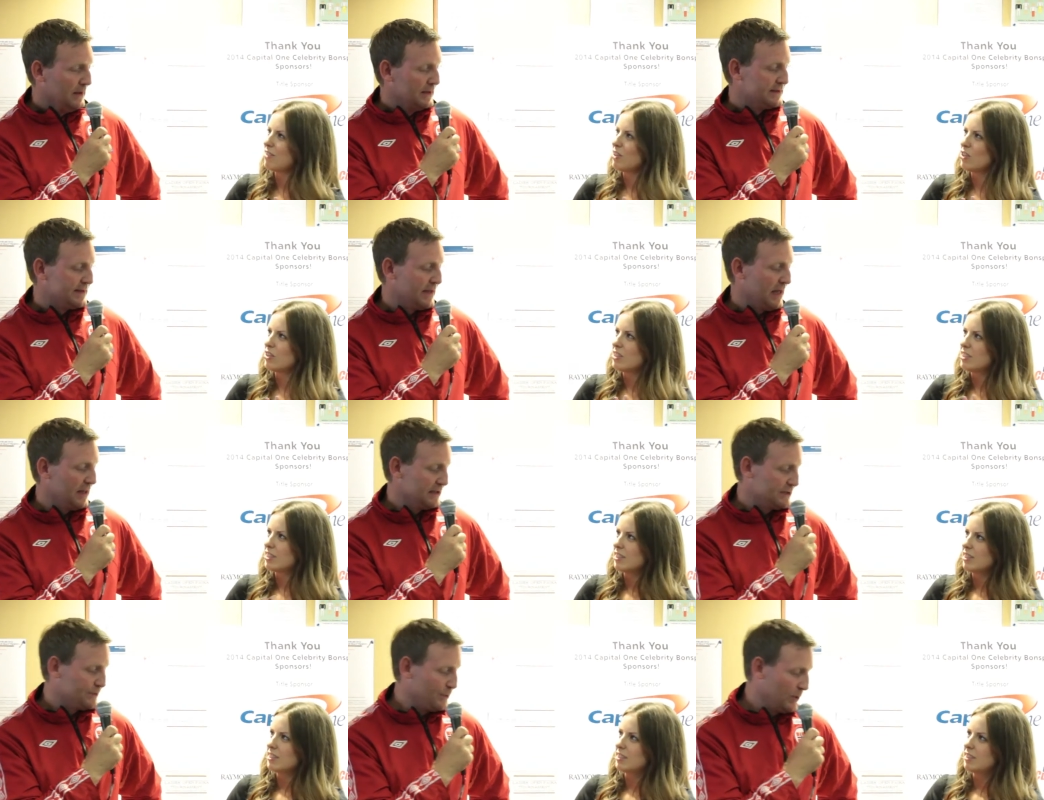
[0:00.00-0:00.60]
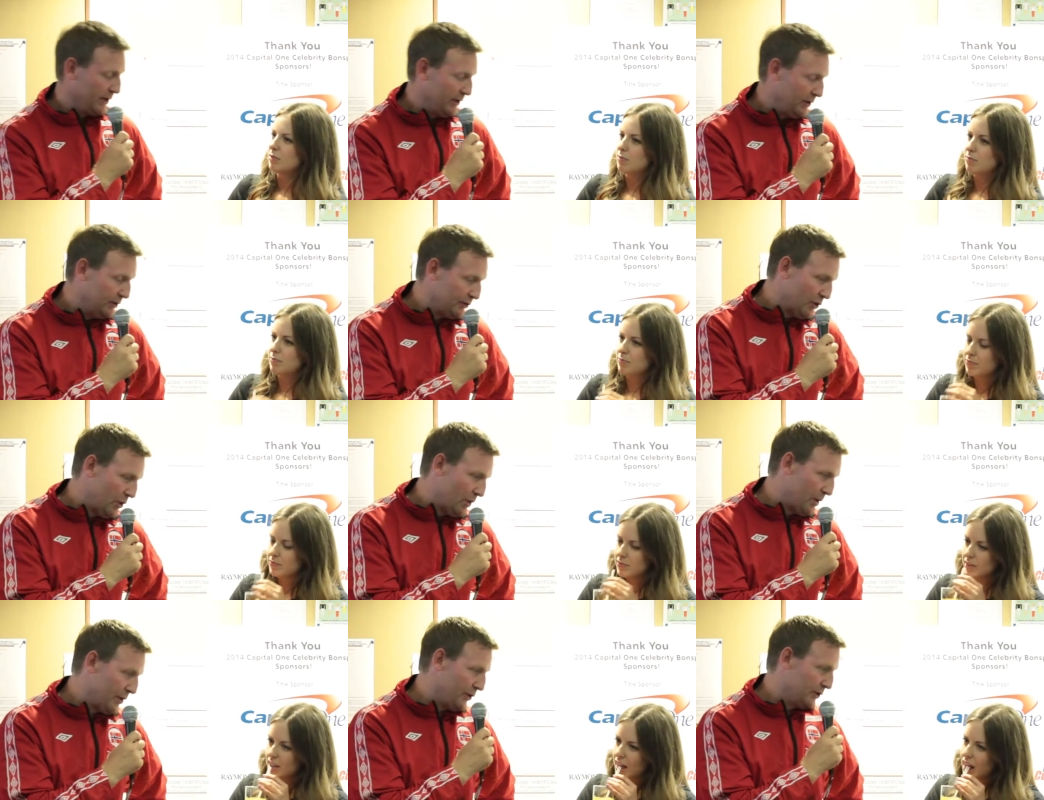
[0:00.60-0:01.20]
Speaker 1: Tell us, what are you
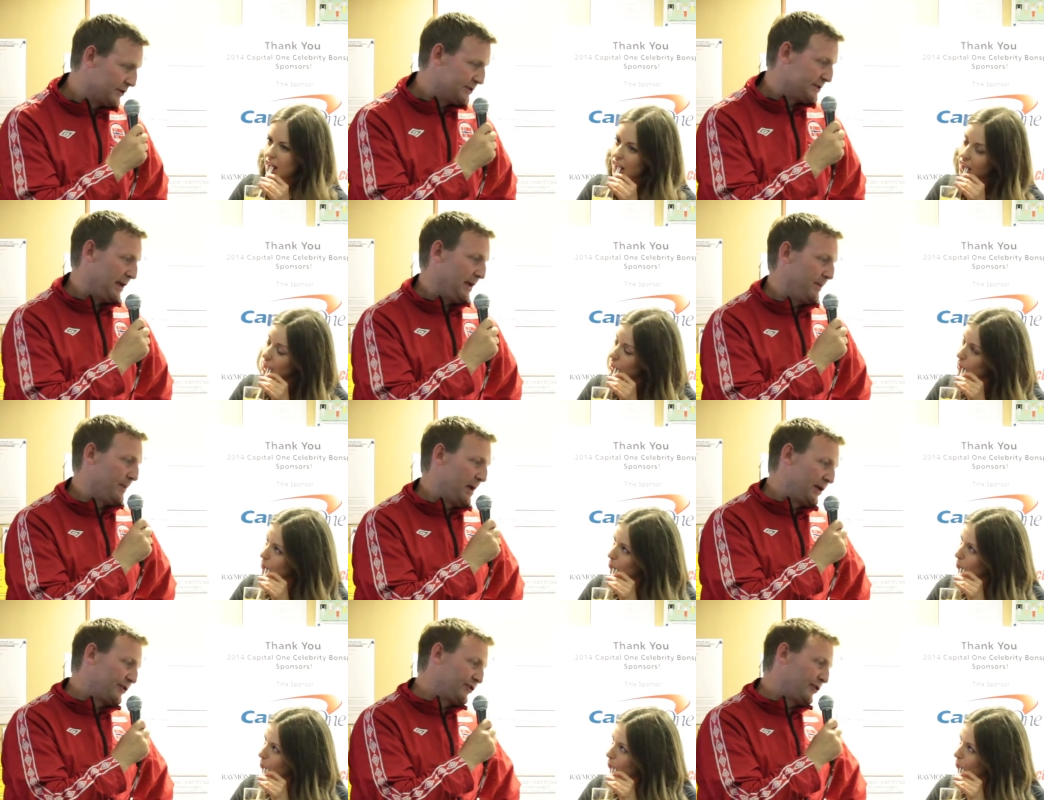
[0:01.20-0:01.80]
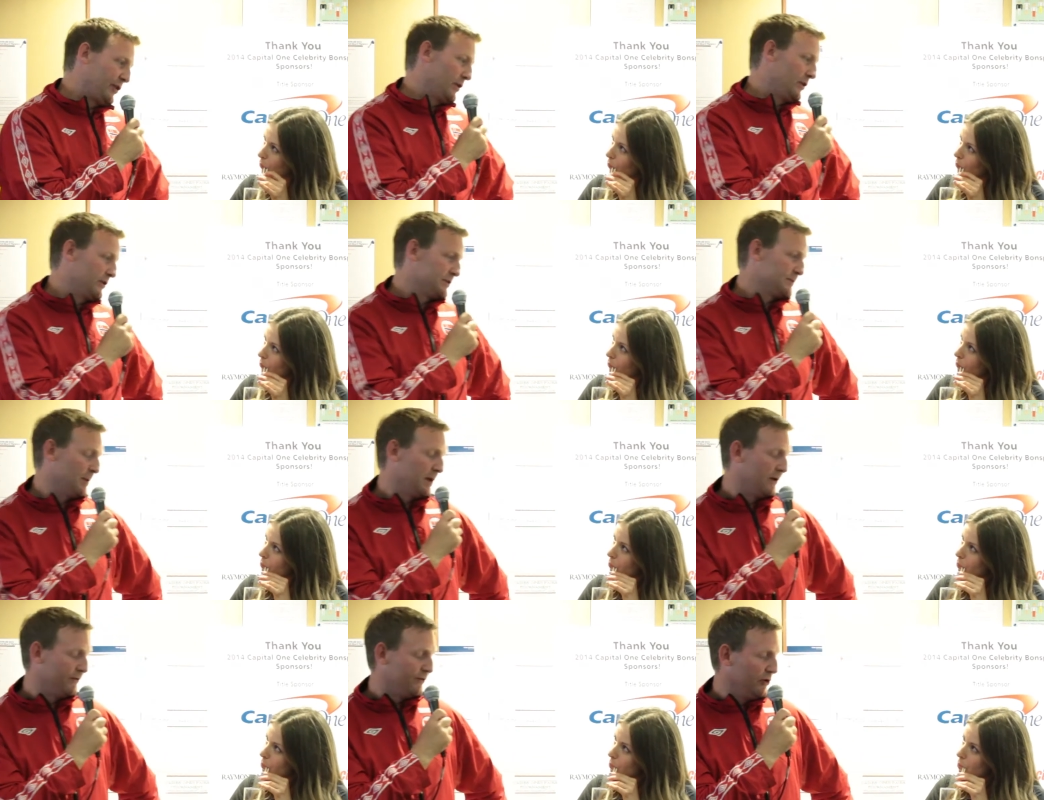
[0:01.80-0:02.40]
doing with your team next year? There's
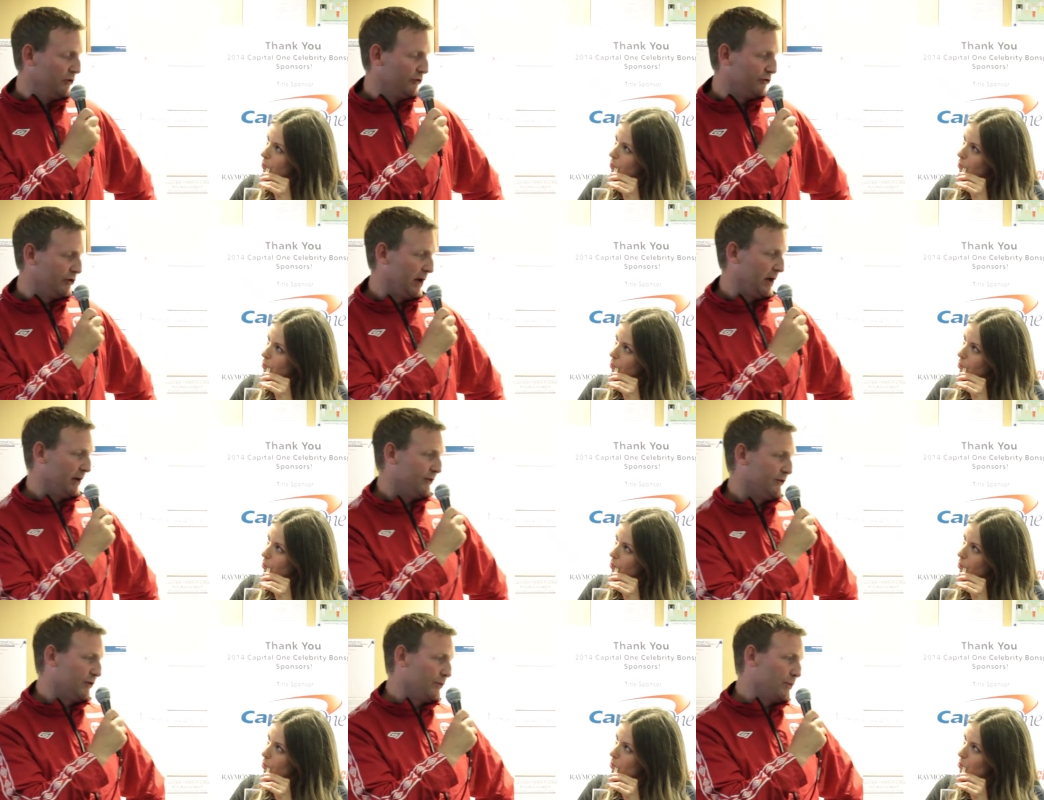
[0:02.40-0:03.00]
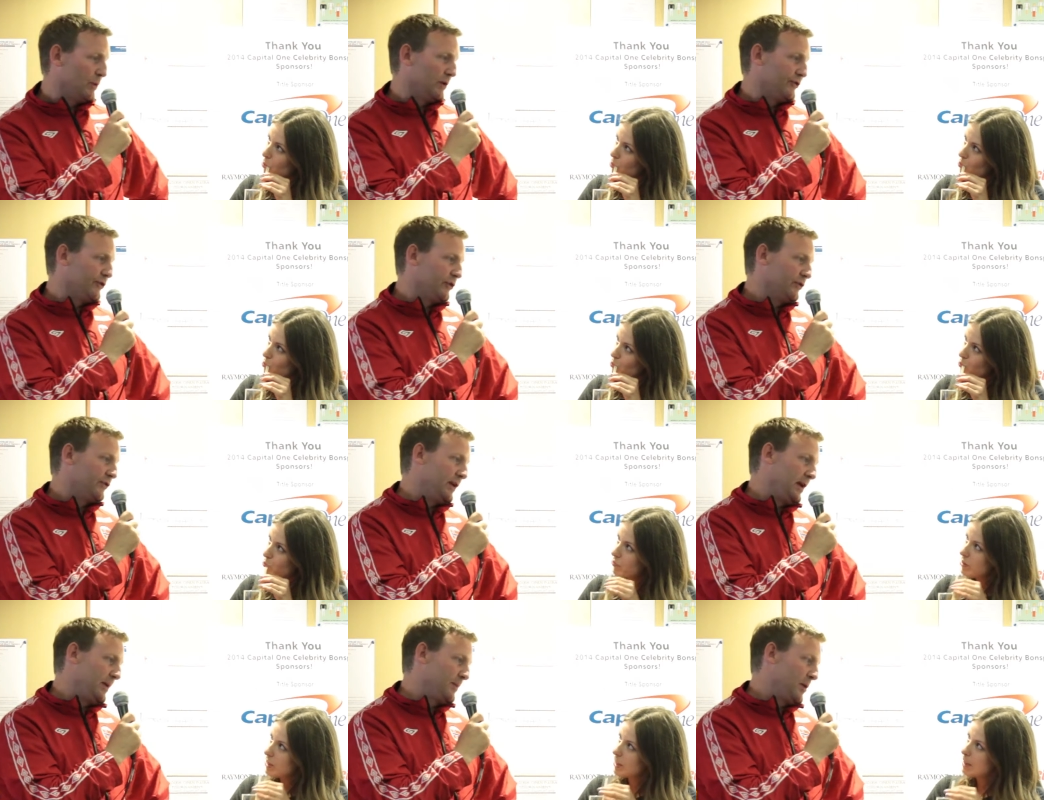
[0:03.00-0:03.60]
been a few changes. What's your
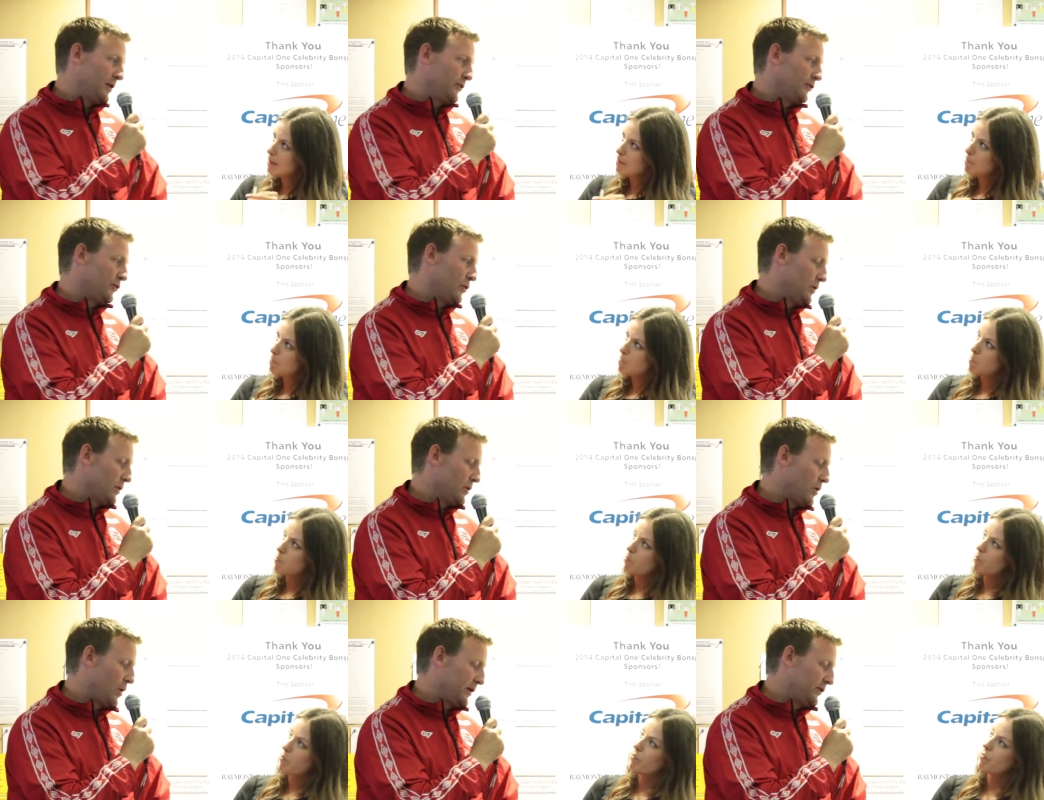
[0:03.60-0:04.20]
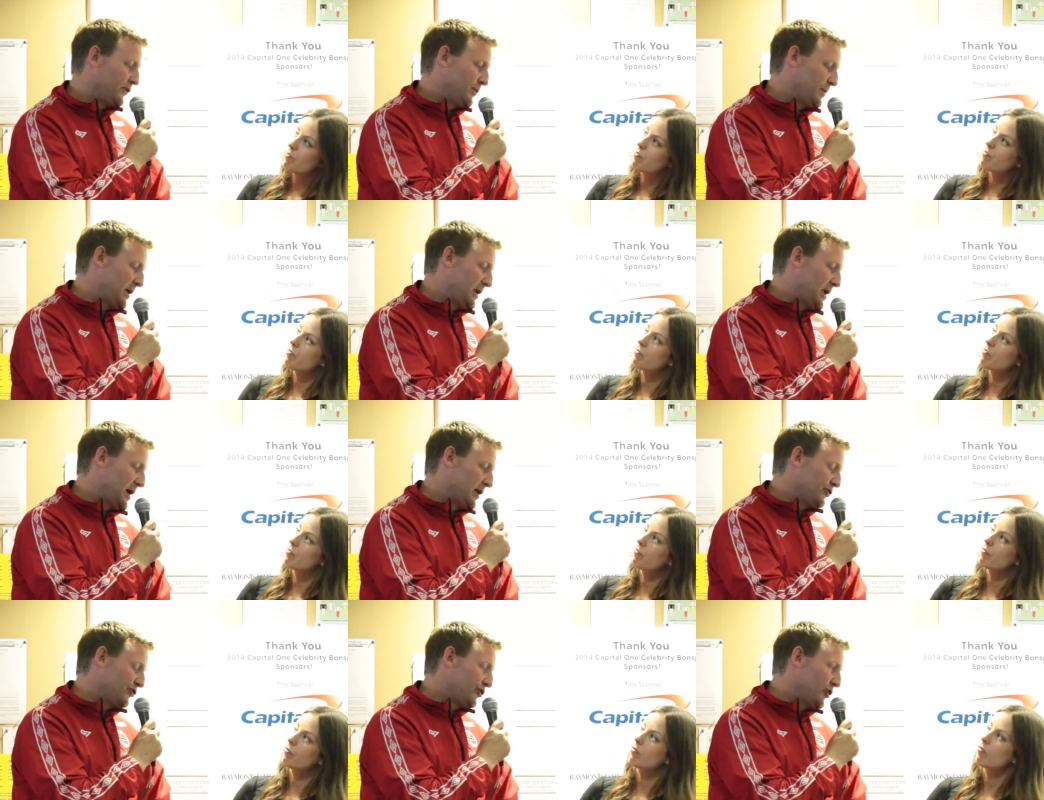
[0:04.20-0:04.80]
team on tour going to be
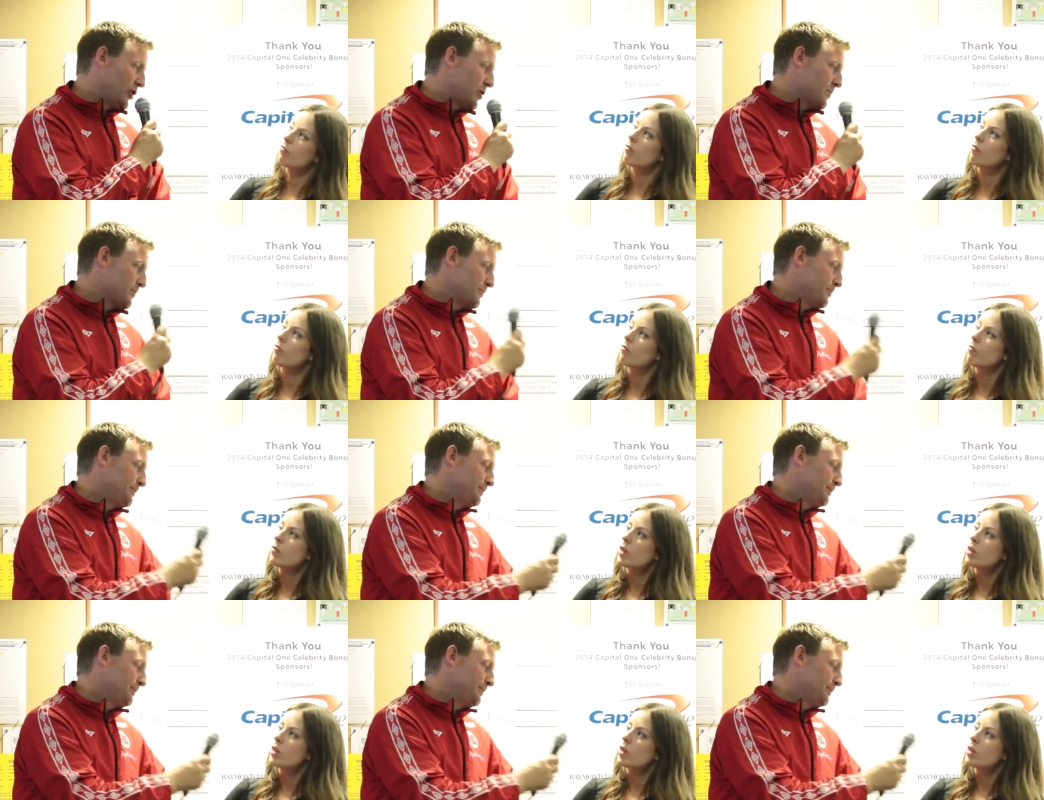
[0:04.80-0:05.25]
next year?